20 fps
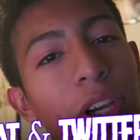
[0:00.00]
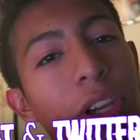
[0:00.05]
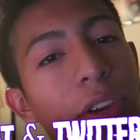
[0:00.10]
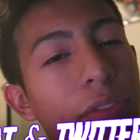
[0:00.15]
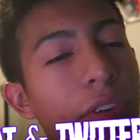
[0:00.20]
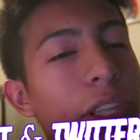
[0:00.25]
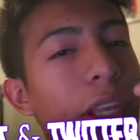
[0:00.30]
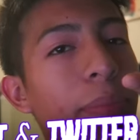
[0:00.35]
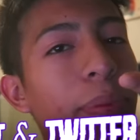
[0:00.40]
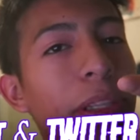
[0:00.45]

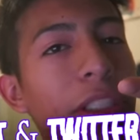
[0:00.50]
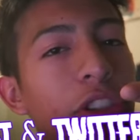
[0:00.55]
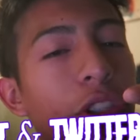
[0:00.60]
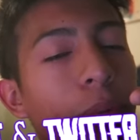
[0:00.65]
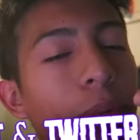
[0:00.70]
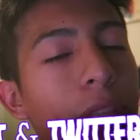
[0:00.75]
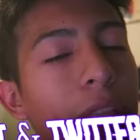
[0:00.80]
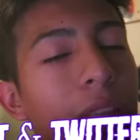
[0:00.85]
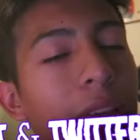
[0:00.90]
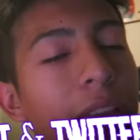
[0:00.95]
If you did, please
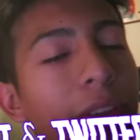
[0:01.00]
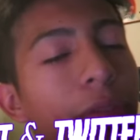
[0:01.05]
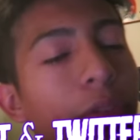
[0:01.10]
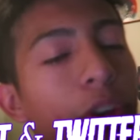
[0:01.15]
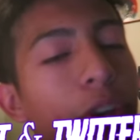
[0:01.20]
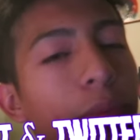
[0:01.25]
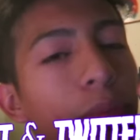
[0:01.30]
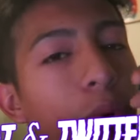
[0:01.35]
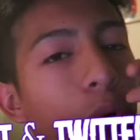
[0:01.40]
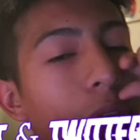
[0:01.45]
drop a like for
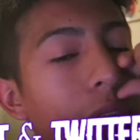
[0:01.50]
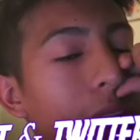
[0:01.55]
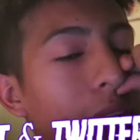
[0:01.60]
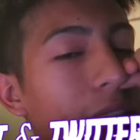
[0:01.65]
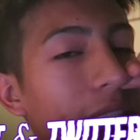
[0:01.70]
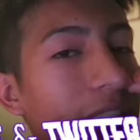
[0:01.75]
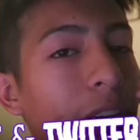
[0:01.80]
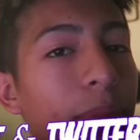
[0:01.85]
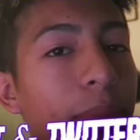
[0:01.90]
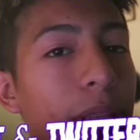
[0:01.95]
your boy. It
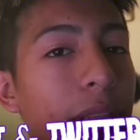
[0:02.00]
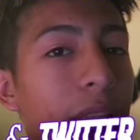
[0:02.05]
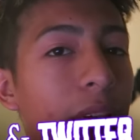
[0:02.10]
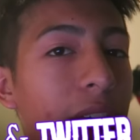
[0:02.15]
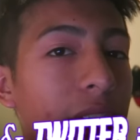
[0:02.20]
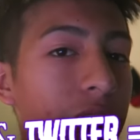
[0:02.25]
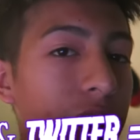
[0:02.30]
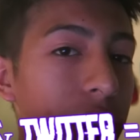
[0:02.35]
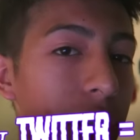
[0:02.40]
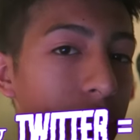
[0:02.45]
does help a
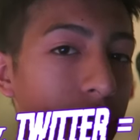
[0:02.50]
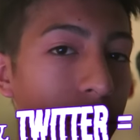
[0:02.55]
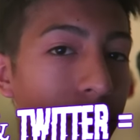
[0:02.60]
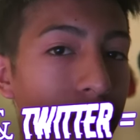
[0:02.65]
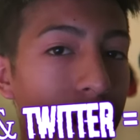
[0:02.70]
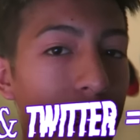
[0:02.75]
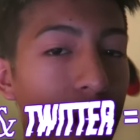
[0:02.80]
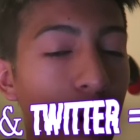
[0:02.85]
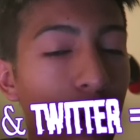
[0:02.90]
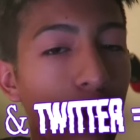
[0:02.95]
lot. Share the
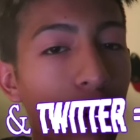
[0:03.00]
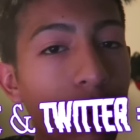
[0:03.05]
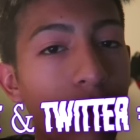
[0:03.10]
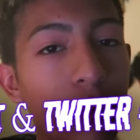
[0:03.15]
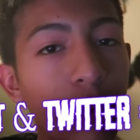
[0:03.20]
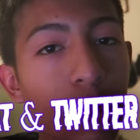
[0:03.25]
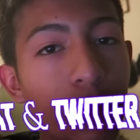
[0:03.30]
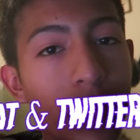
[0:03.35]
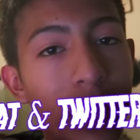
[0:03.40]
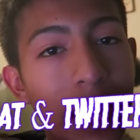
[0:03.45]
video
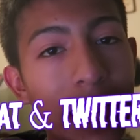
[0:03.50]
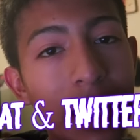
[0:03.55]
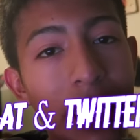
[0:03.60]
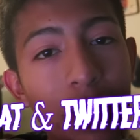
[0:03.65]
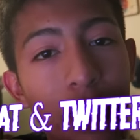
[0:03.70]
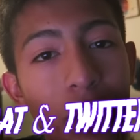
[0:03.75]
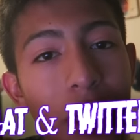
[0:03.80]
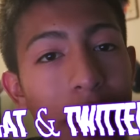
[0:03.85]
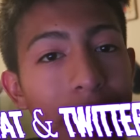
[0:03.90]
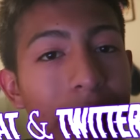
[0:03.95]
if you can
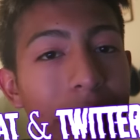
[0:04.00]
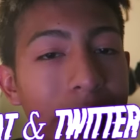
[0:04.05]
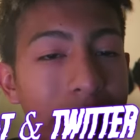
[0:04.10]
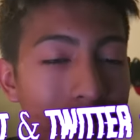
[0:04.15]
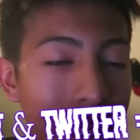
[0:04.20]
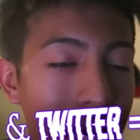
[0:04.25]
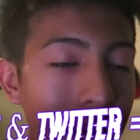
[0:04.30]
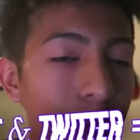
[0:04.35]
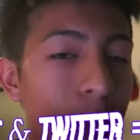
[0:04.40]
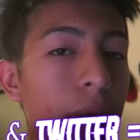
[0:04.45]
and you got the
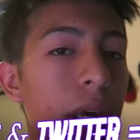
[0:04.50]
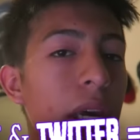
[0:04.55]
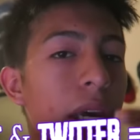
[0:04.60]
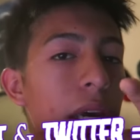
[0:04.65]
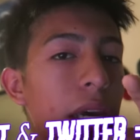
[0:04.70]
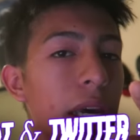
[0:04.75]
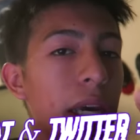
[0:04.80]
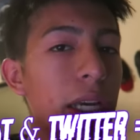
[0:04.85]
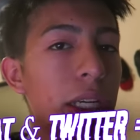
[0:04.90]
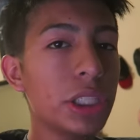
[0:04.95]
time.
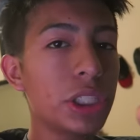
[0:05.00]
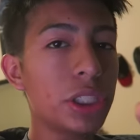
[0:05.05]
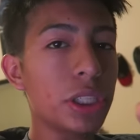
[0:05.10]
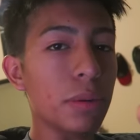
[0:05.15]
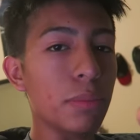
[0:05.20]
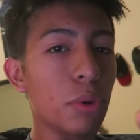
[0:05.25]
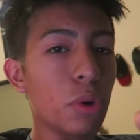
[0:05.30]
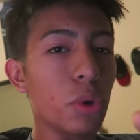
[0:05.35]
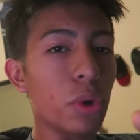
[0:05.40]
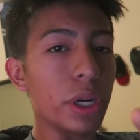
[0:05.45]
It's
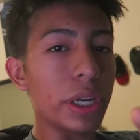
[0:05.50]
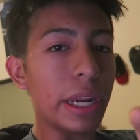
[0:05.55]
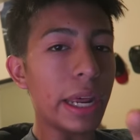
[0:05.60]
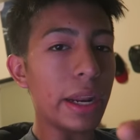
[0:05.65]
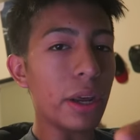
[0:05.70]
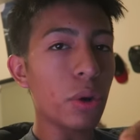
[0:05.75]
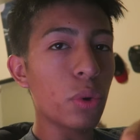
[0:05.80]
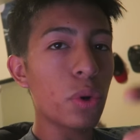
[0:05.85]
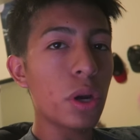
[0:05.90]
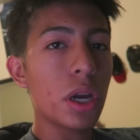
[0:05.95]
your boy,
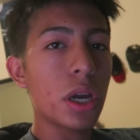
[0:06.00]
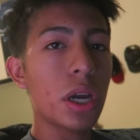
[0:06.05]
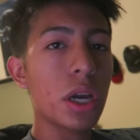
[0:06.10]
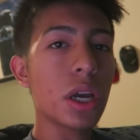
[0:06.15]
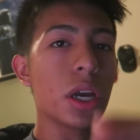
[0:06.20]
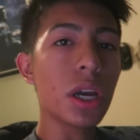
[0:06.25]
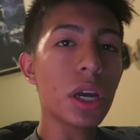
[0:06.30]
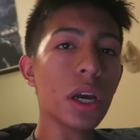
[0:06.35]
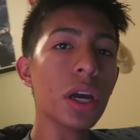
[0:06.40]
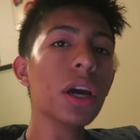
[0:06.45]
Nano.
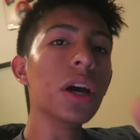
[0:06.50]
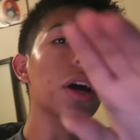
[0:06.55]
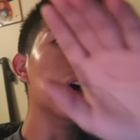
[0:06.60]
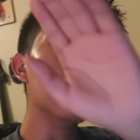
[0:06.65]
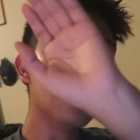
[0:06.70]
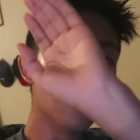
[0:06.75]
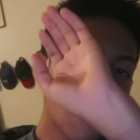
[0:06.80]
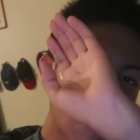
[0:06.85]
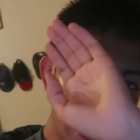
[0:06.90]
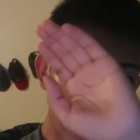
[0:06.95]

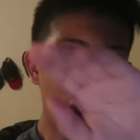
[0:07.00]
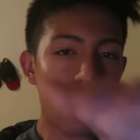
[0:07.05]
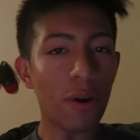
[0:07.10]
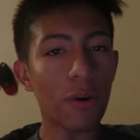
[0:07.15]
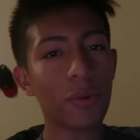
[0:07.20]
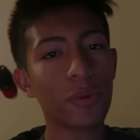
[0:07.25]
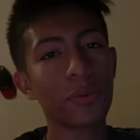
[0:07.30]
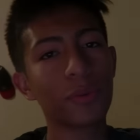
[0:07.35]
We're out.